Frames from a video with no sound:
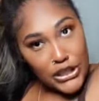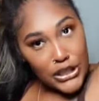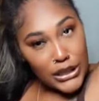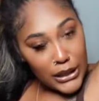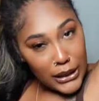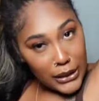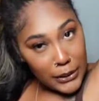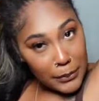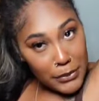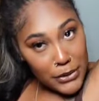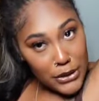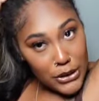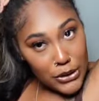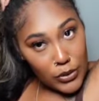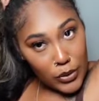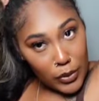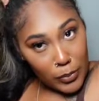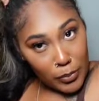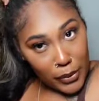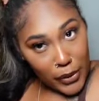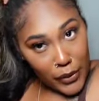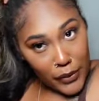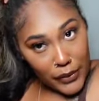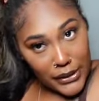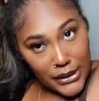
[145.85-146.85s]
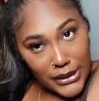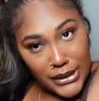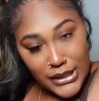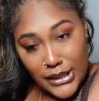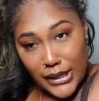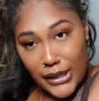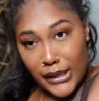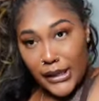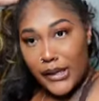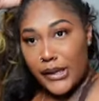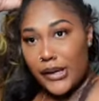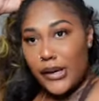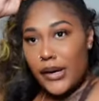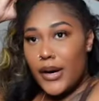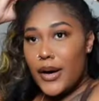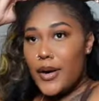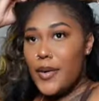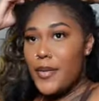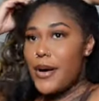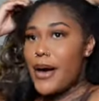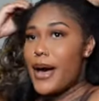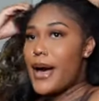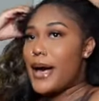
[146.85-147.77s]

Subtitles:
it up into a ponytail.